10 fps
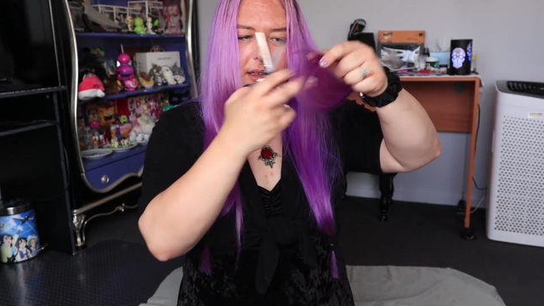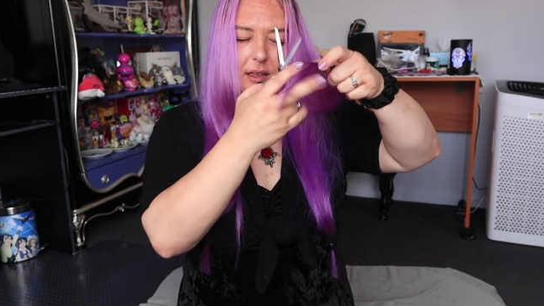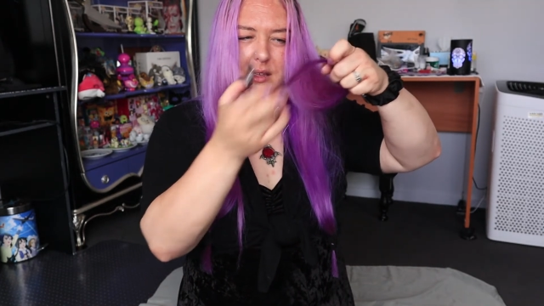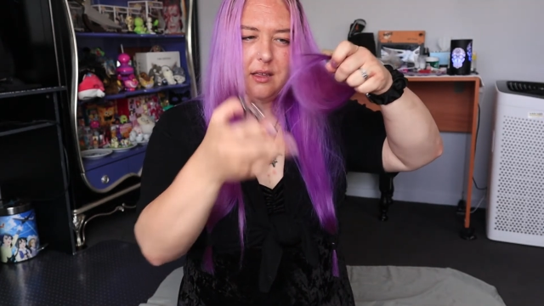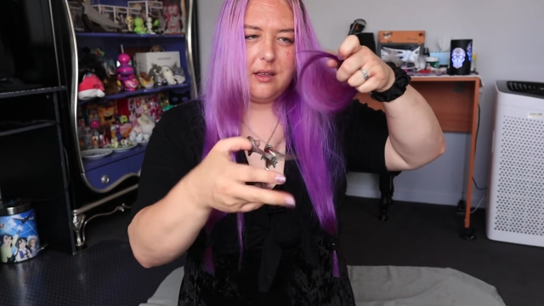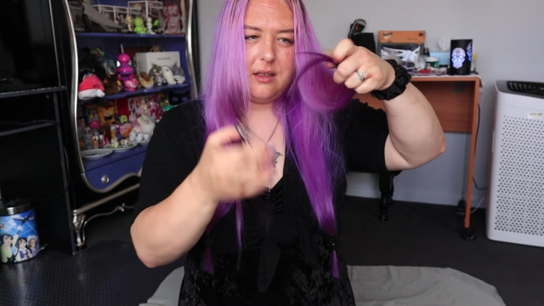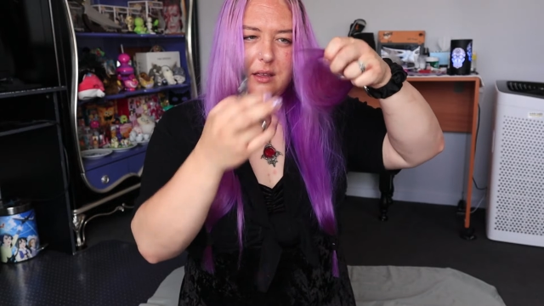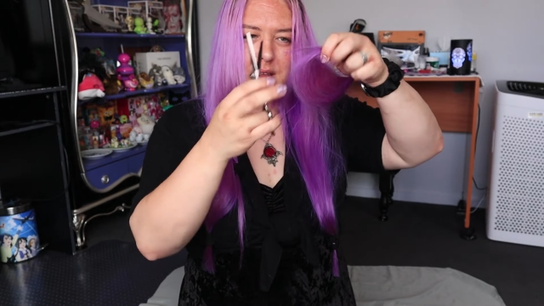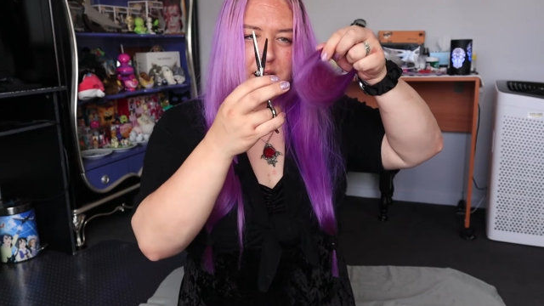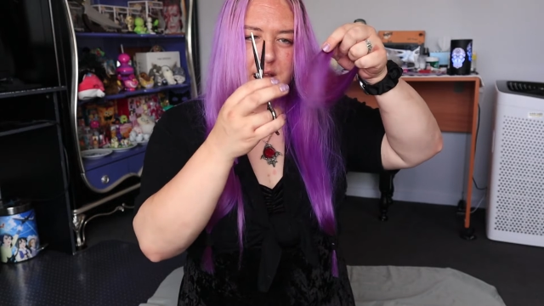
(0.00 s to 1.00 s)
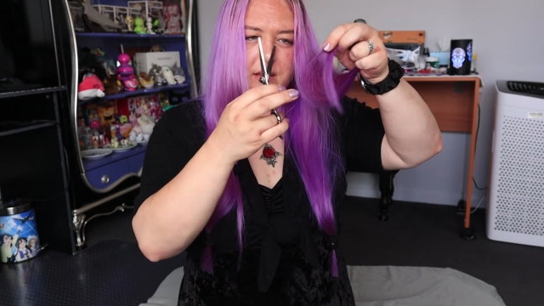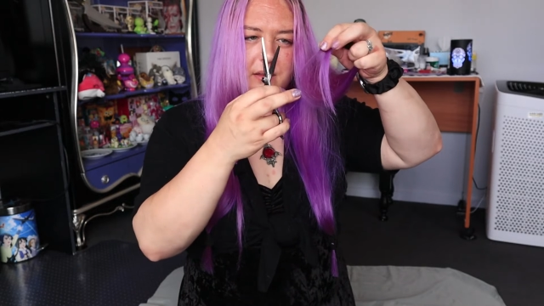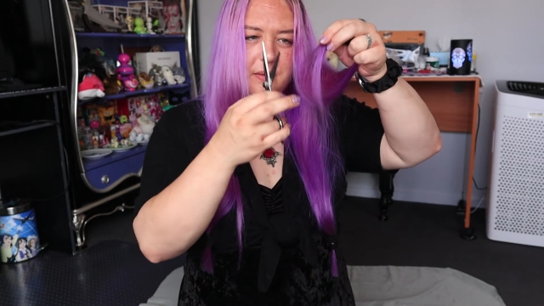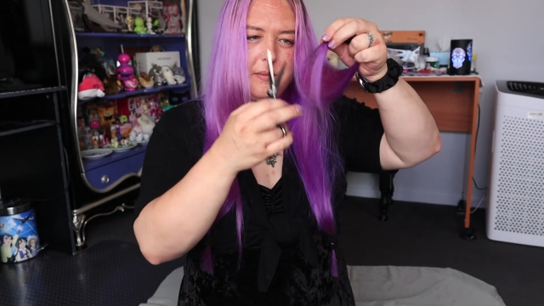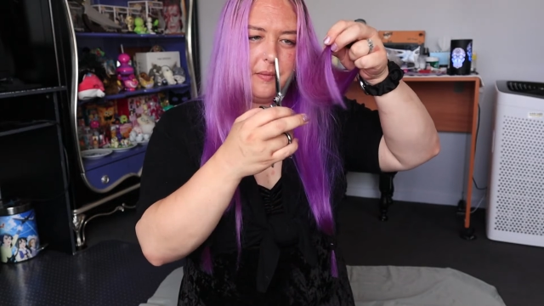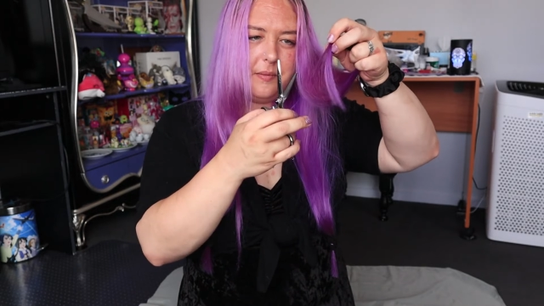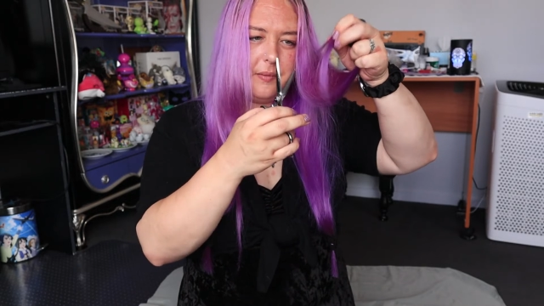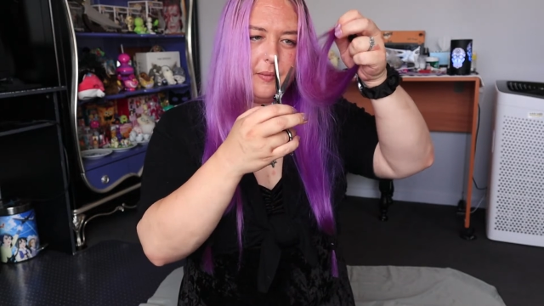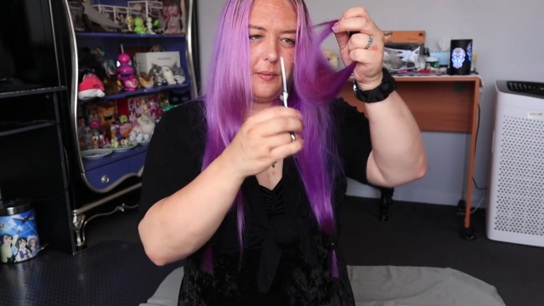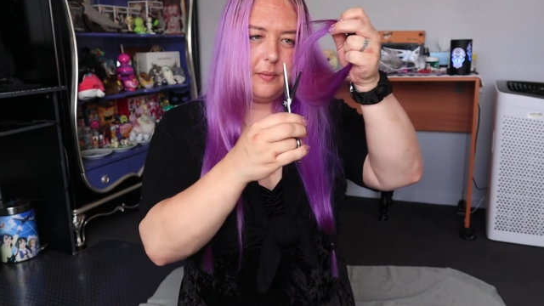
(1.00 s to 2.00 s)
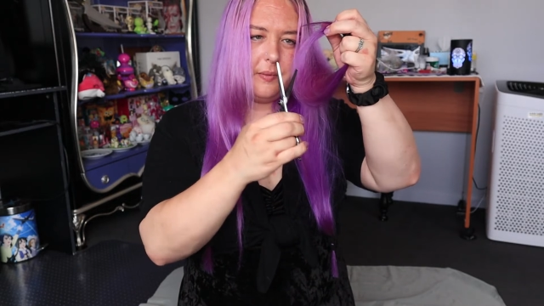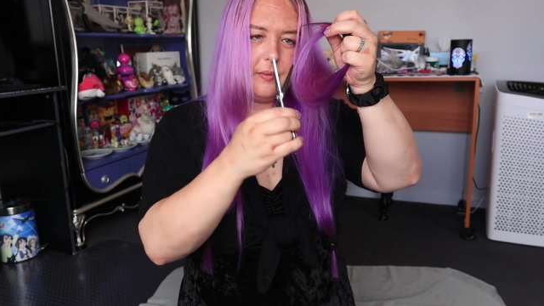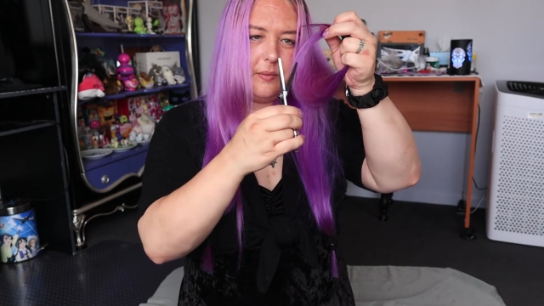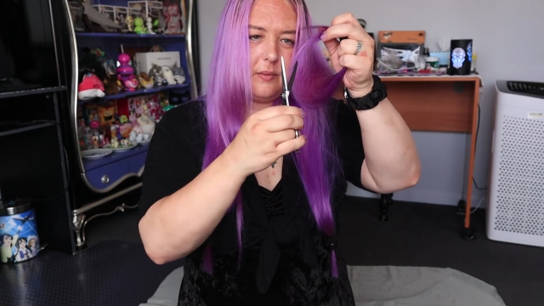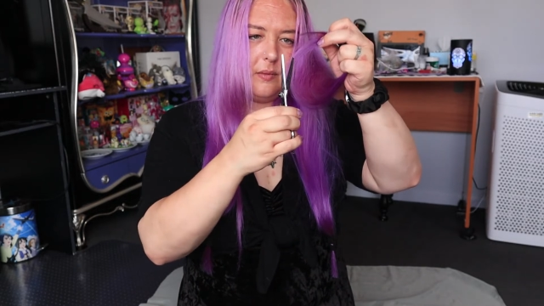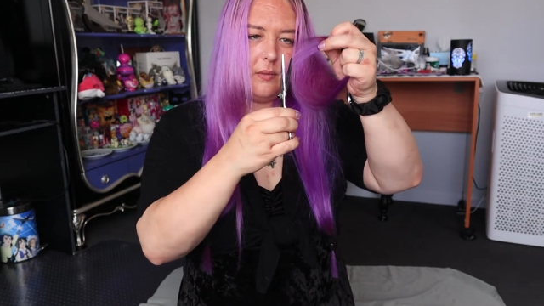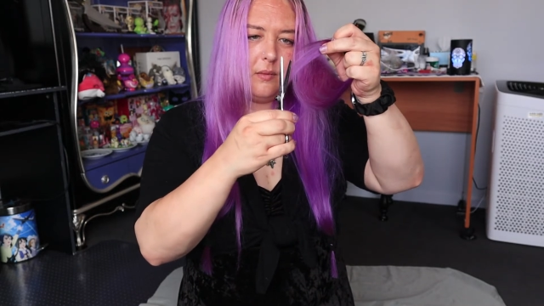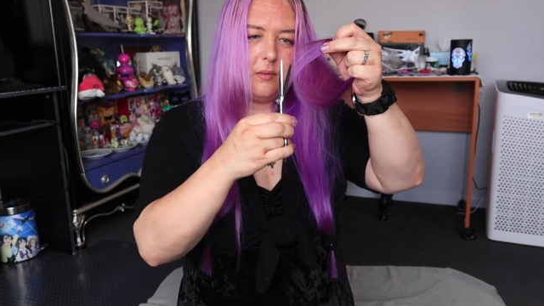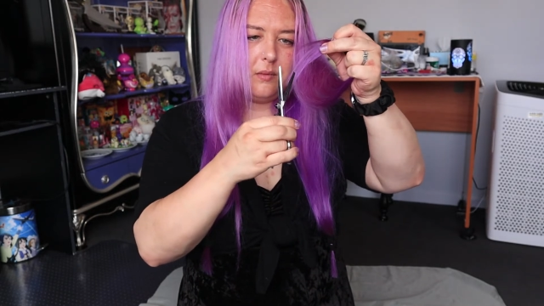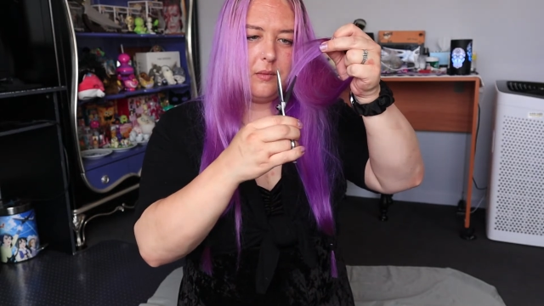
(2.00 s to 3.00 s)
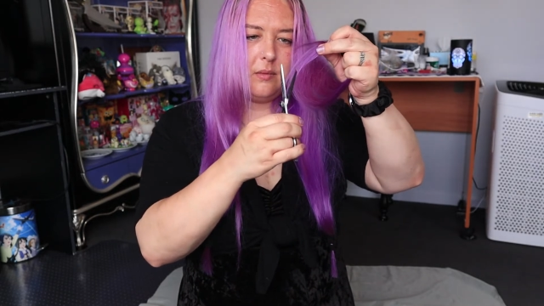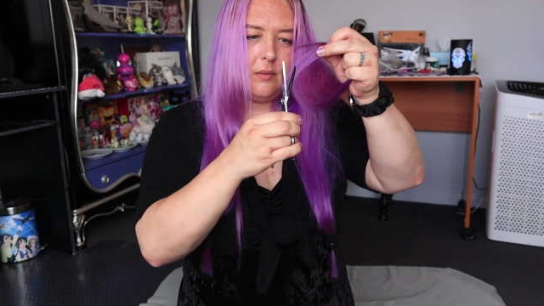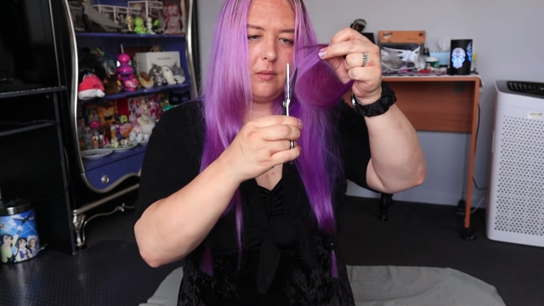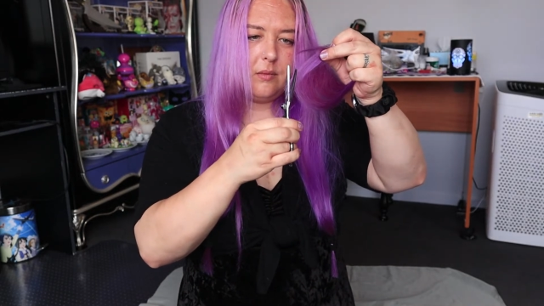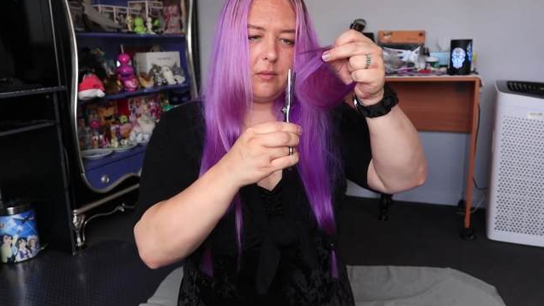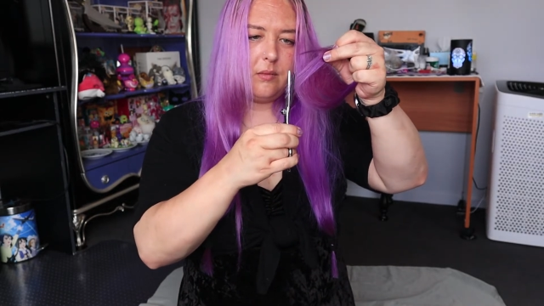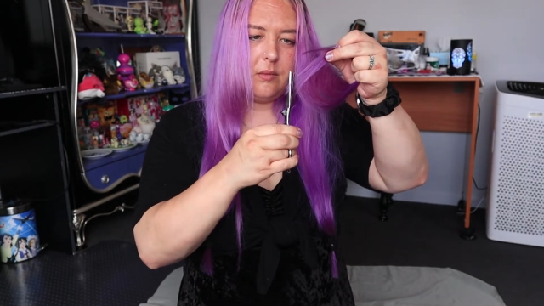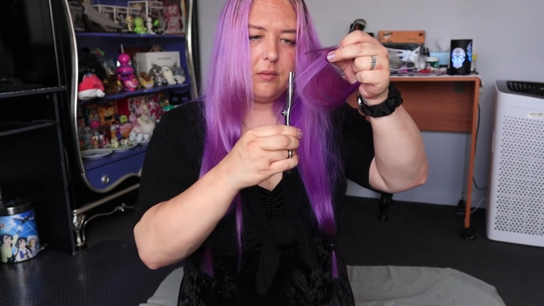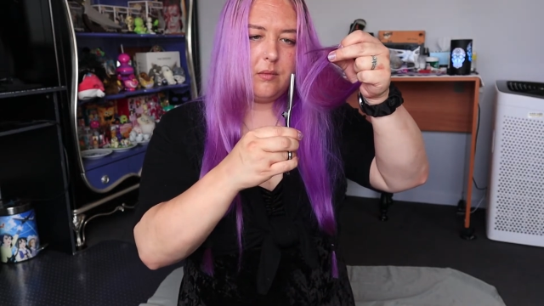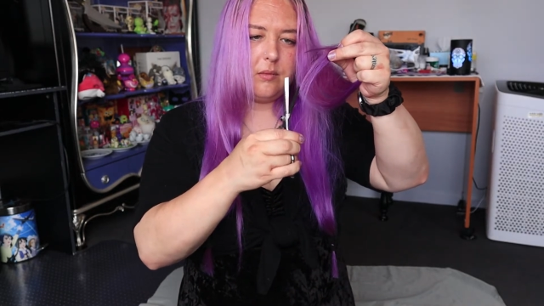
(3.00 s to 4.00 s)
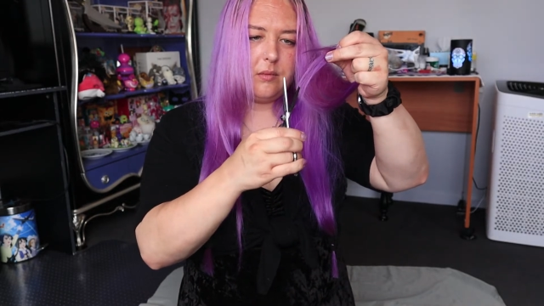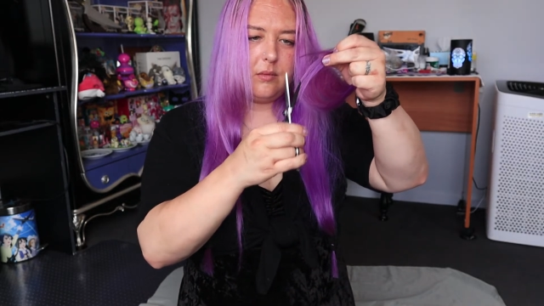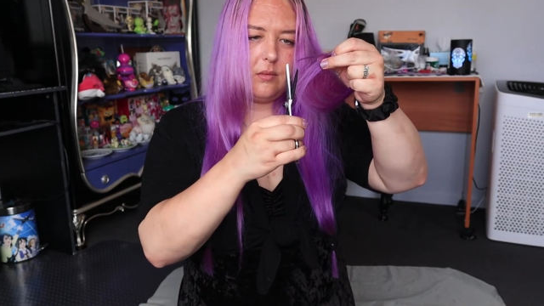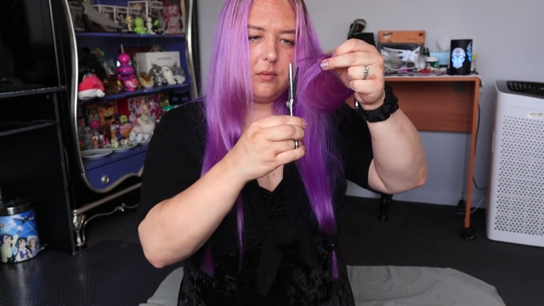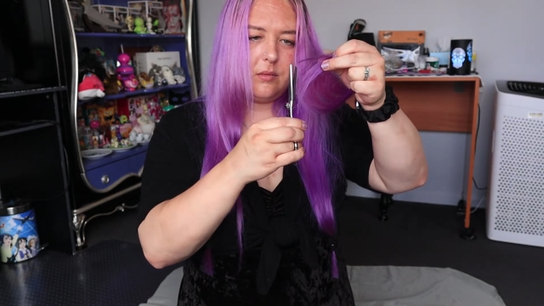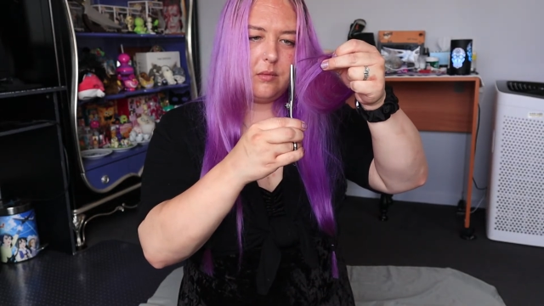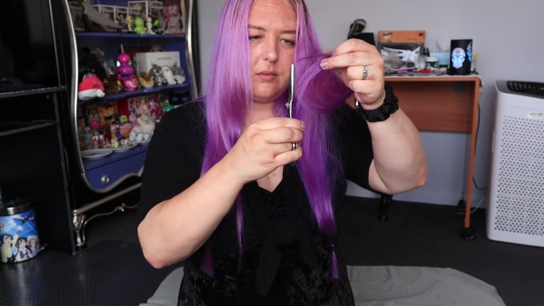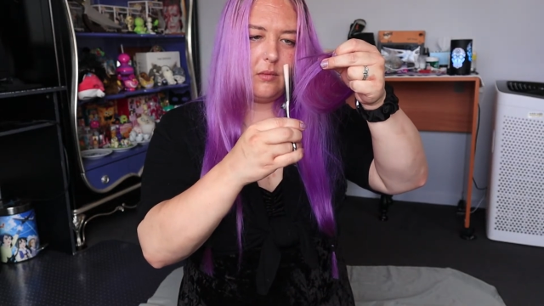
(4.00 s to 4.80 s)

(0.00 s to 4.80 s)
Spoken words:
[no speech]